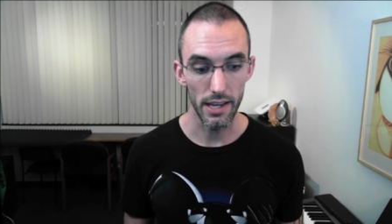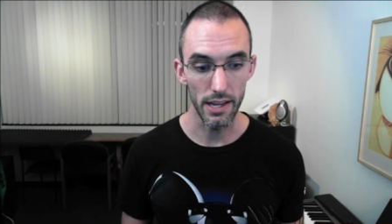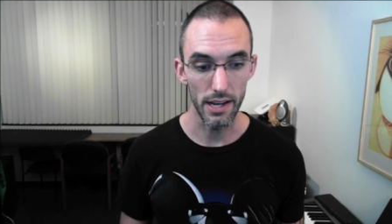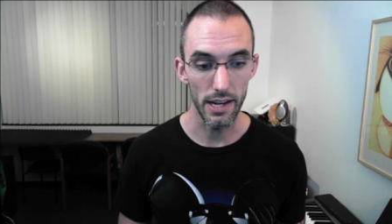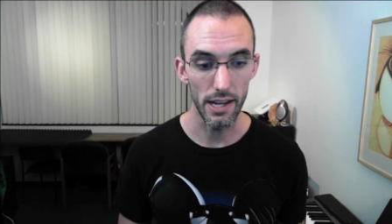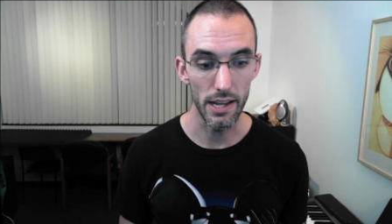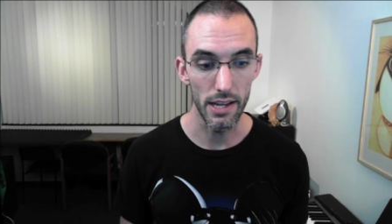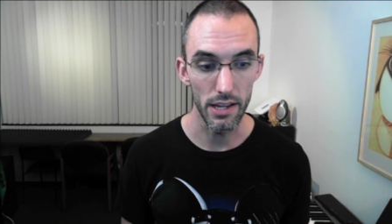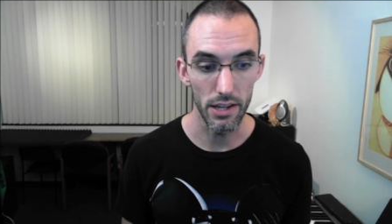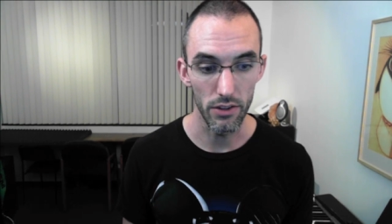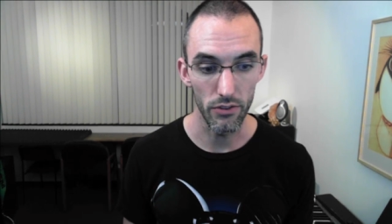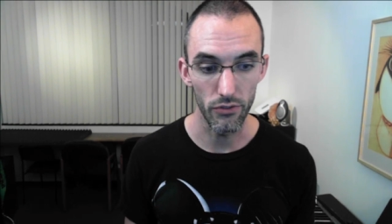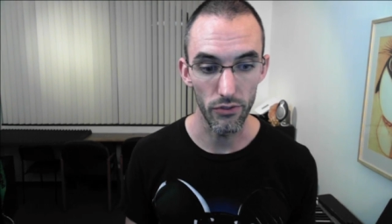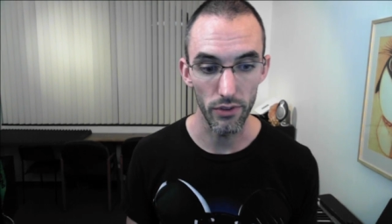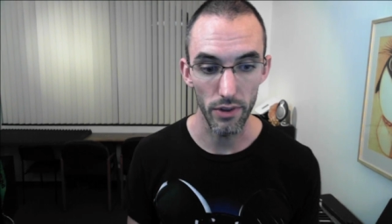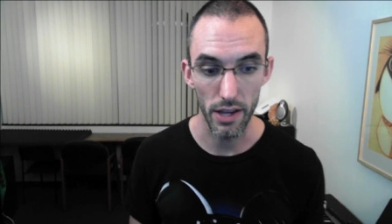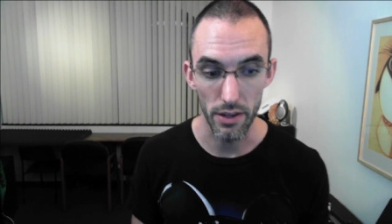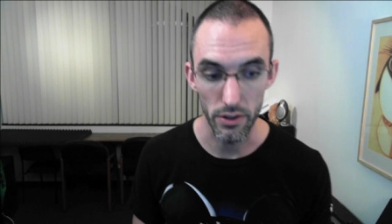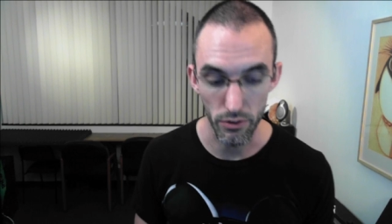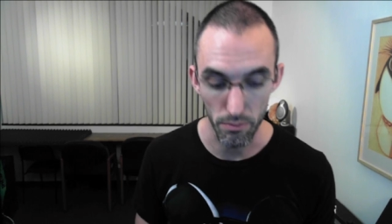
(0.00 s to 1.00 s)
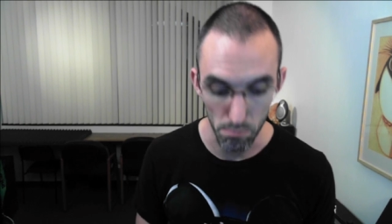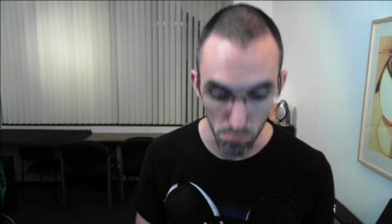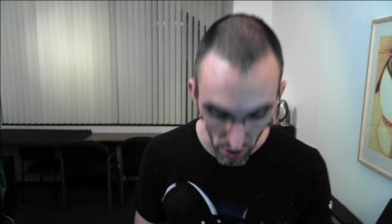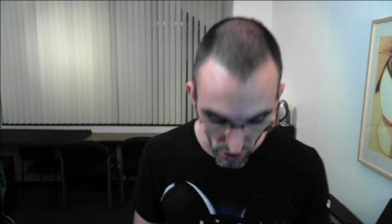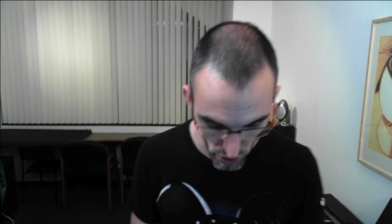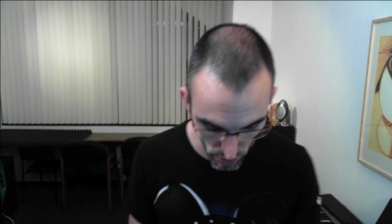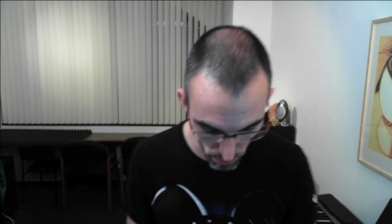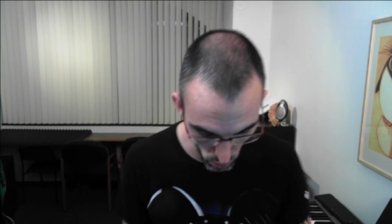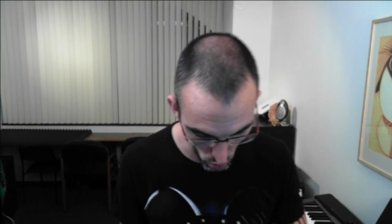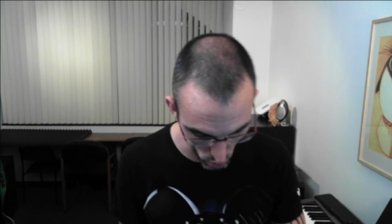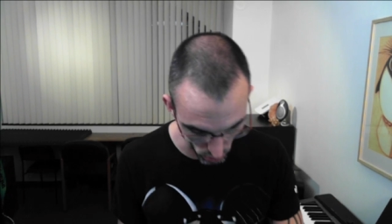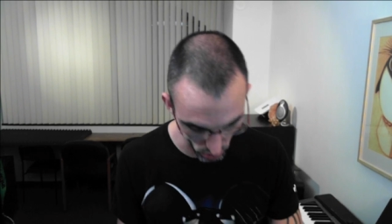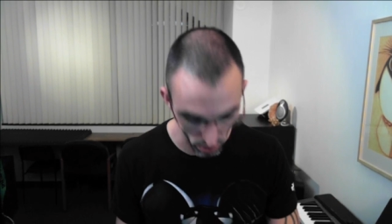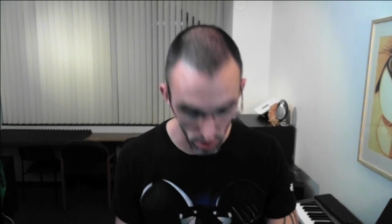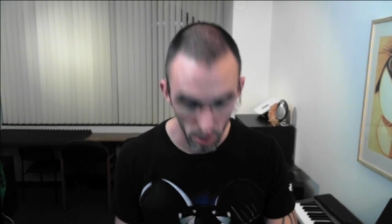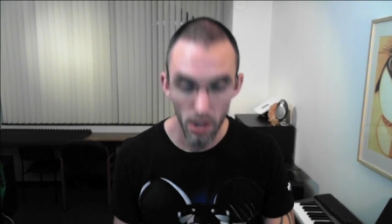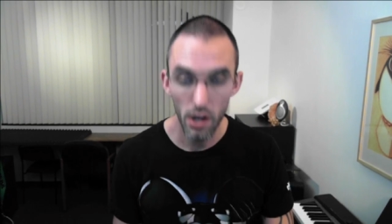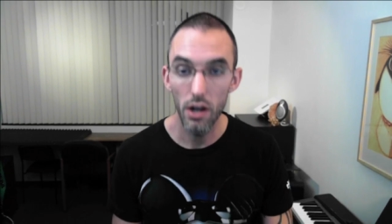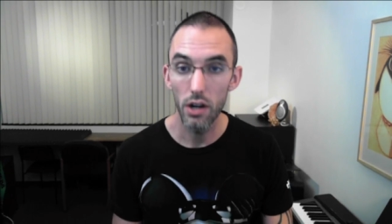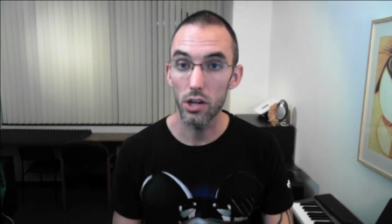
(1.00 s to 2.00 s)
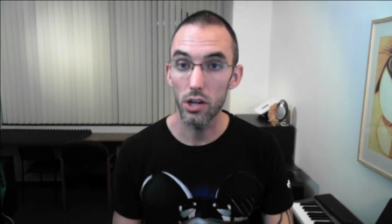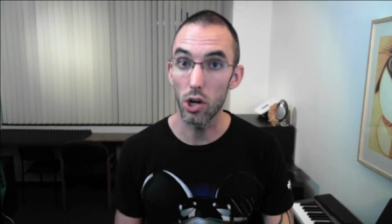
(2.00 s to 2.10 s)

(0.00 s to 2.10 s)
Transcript: it is is much more